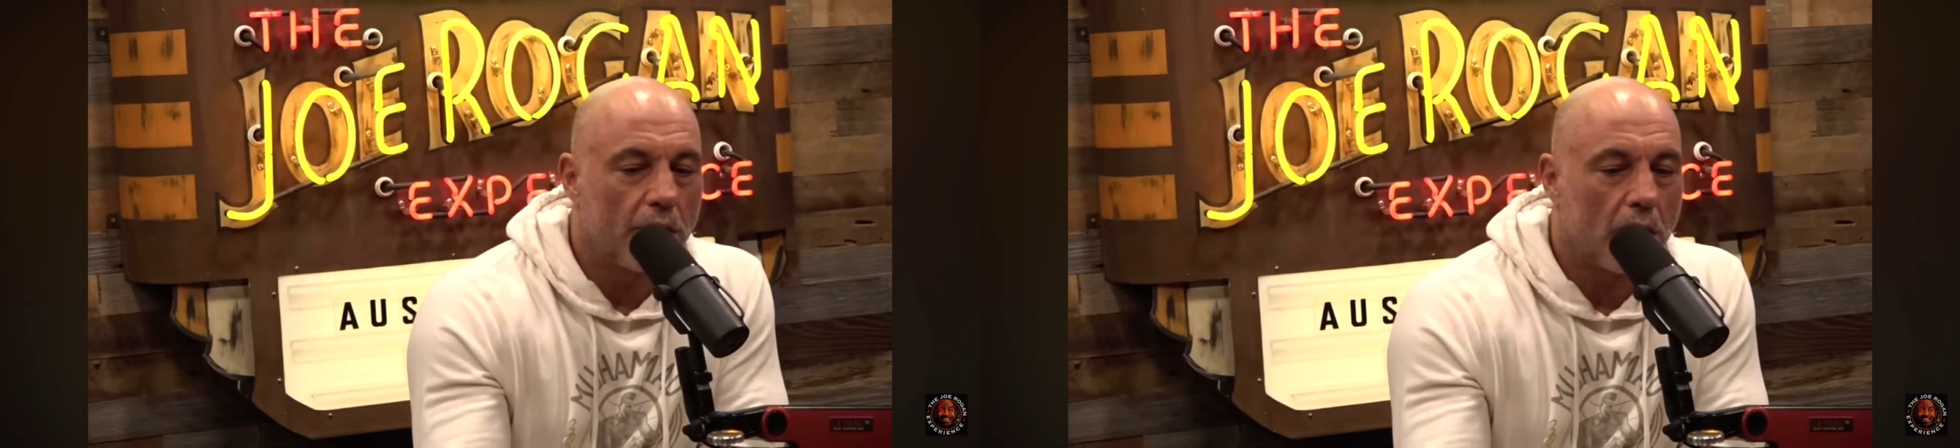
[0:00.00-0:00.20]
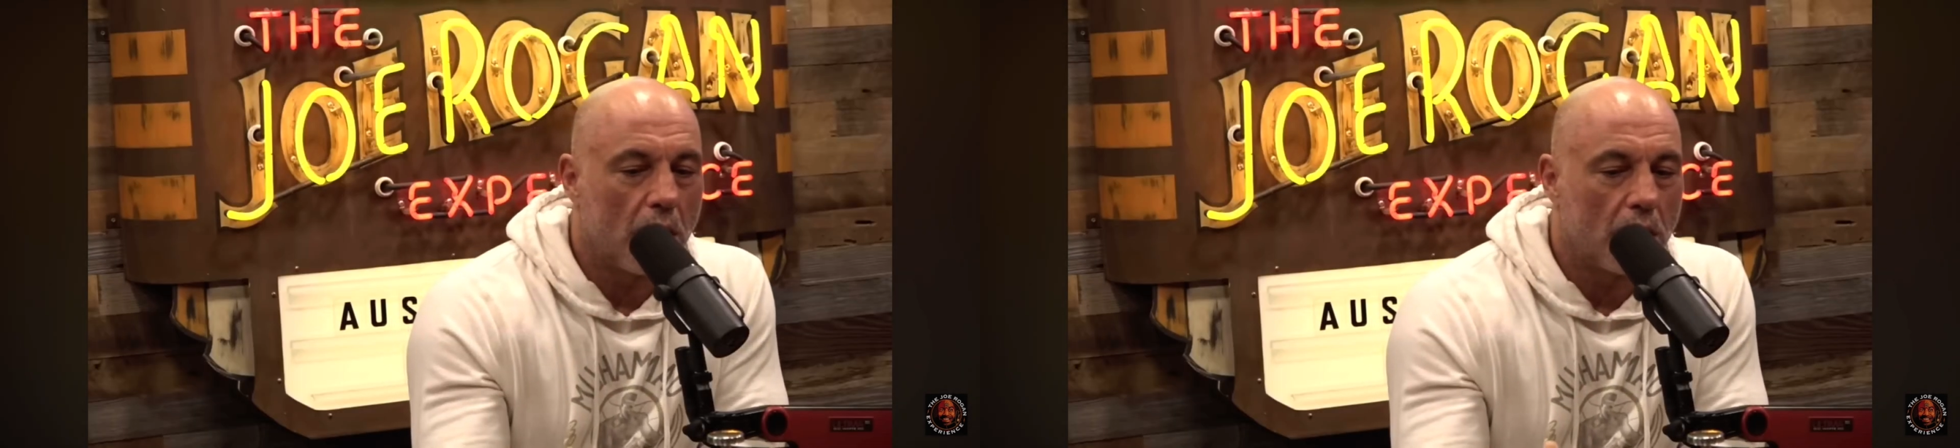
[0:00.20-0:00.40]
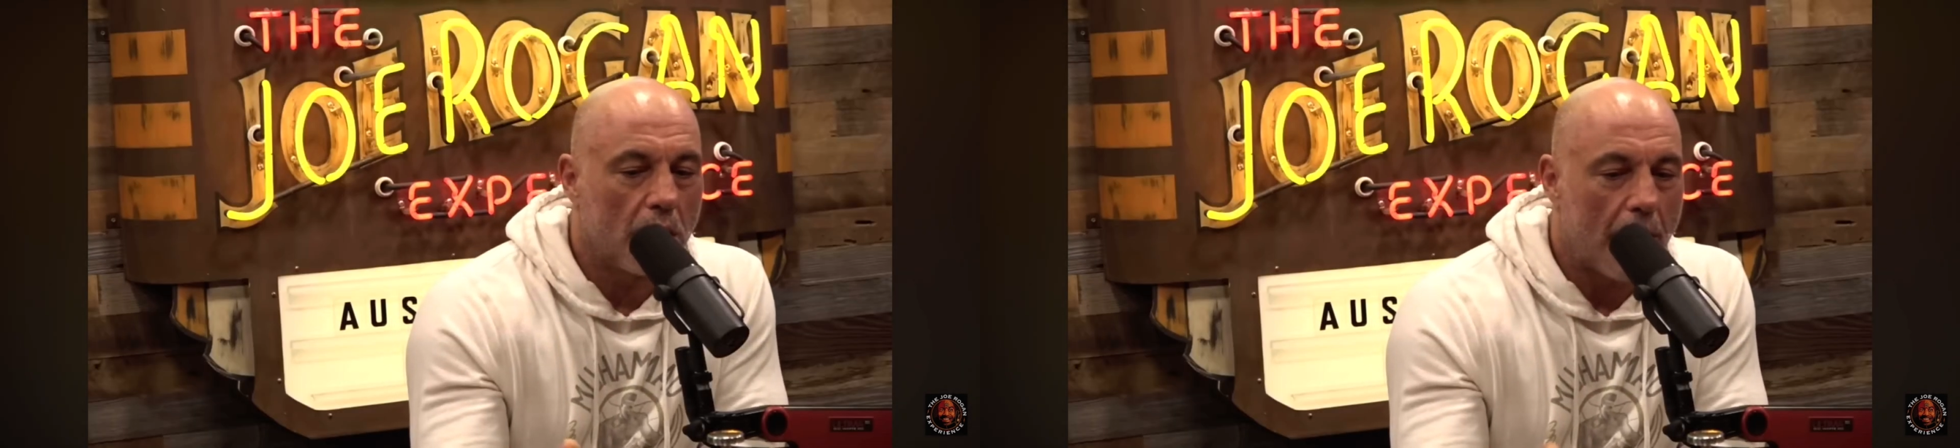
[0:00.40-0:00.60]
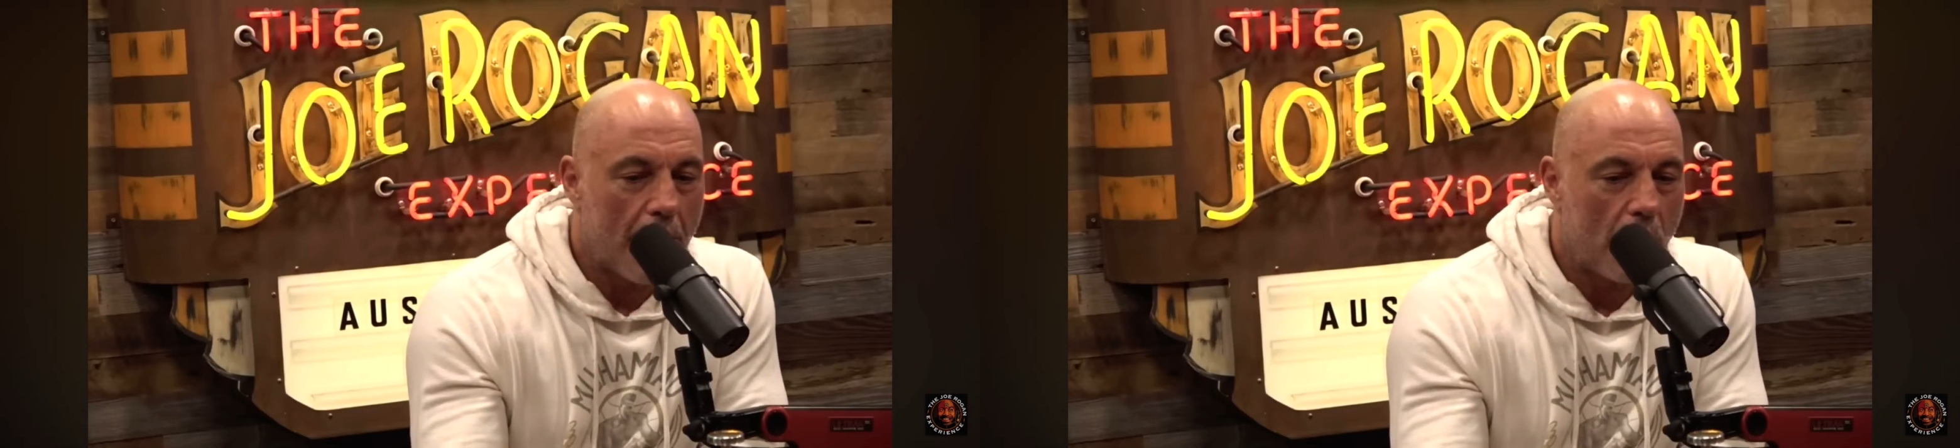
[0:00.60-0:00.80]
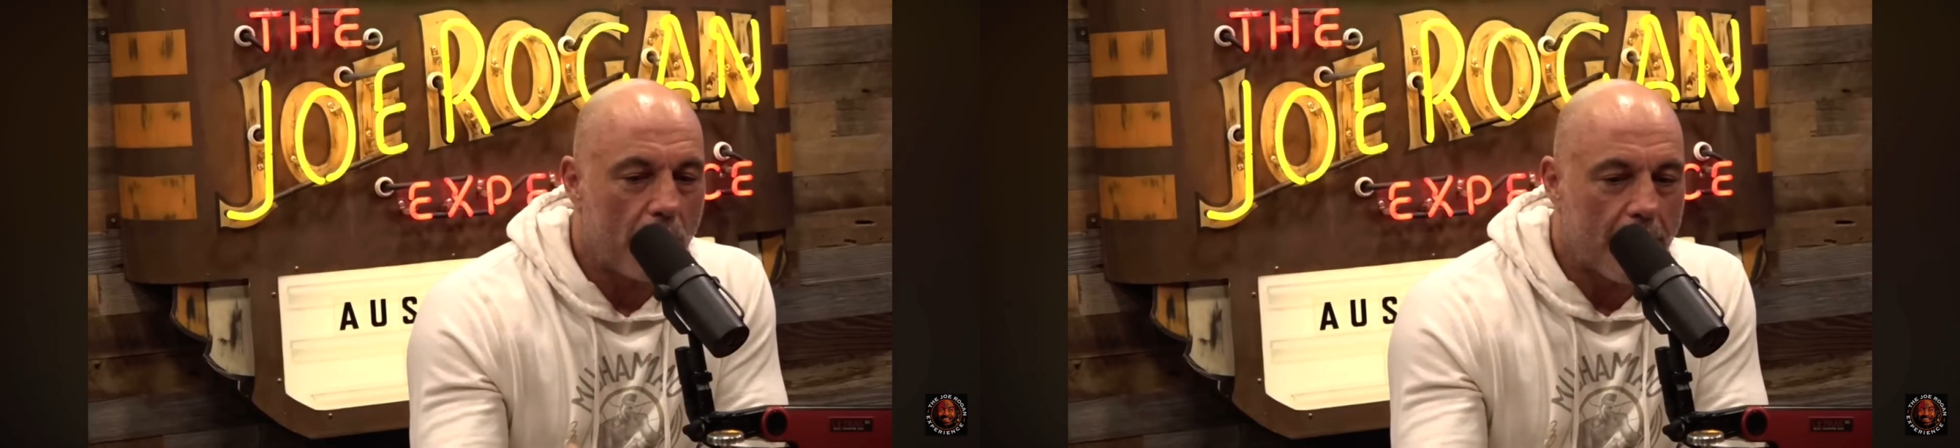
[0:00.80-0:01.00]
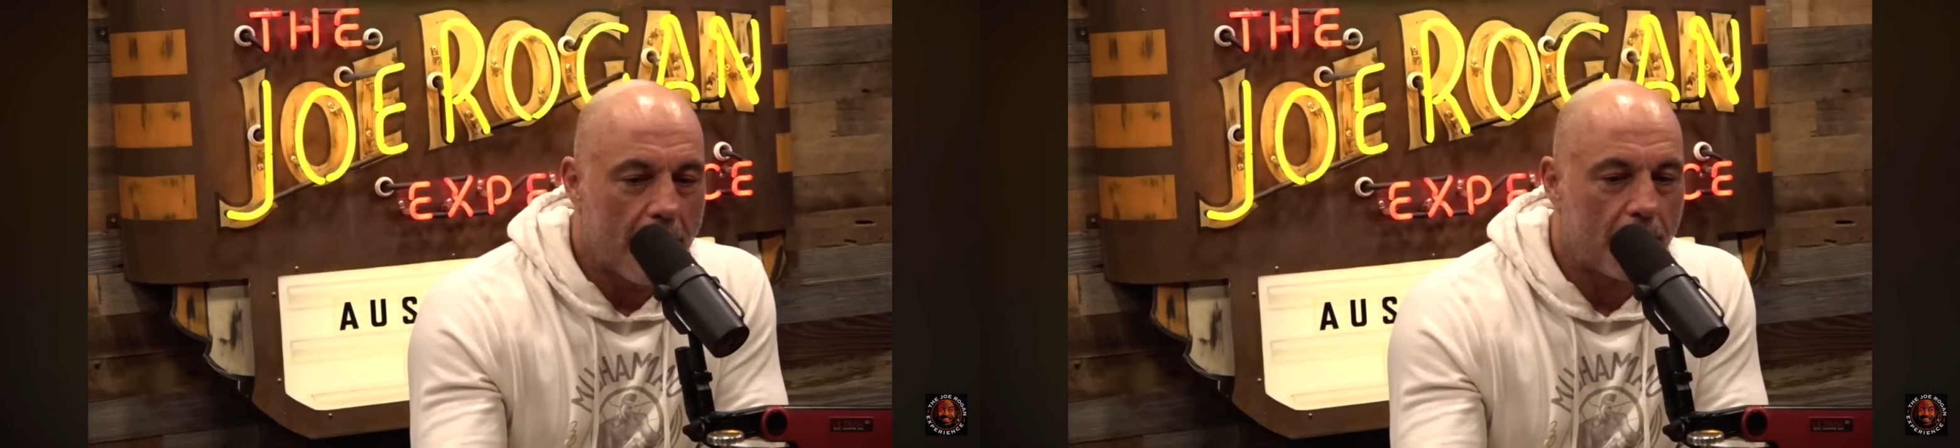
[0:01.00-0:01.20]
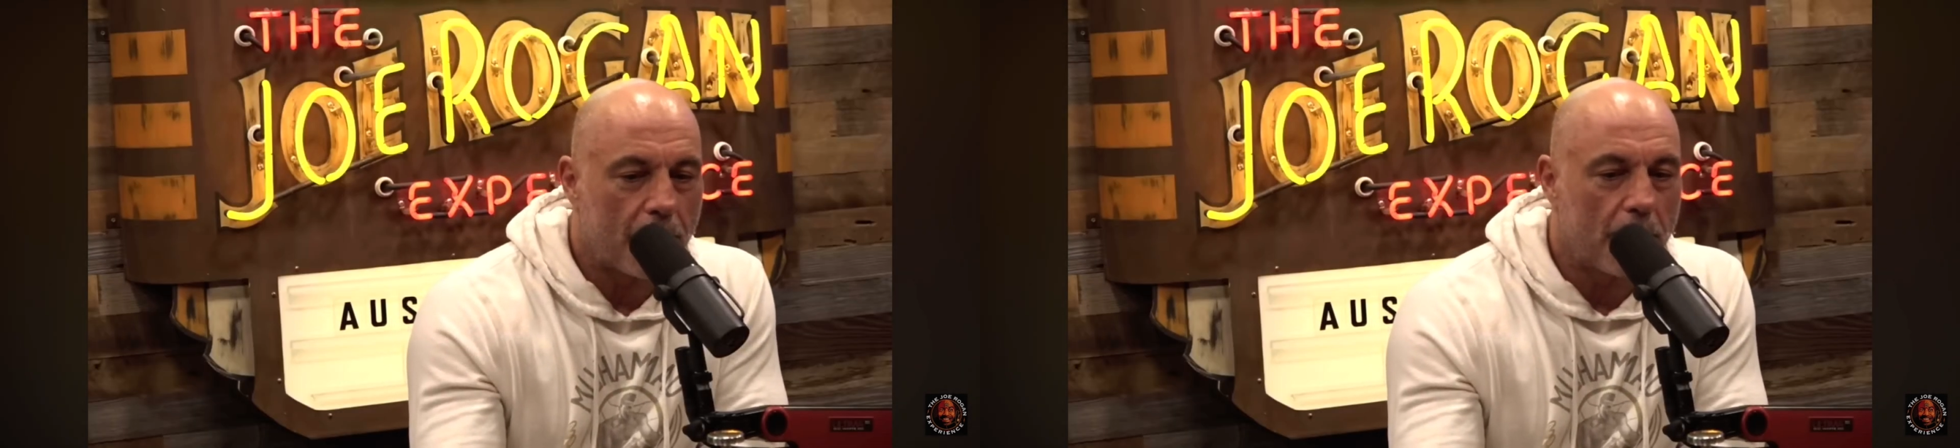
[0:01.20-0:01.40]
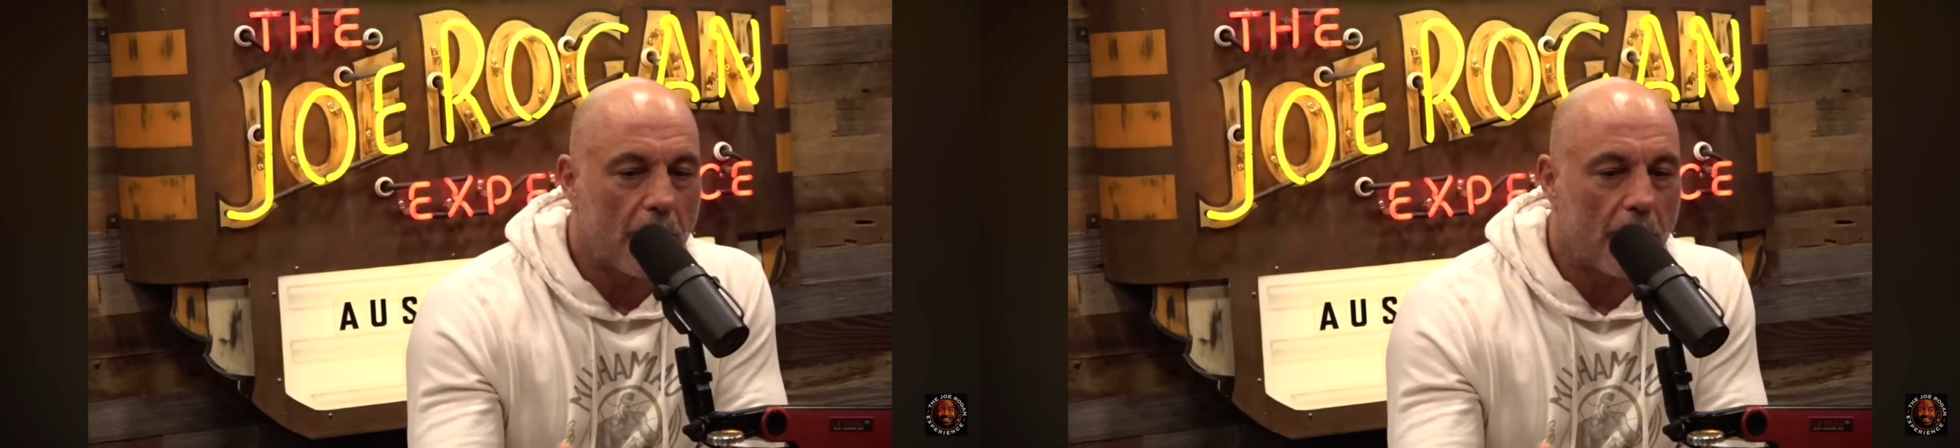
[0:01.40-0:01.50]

on how it happened,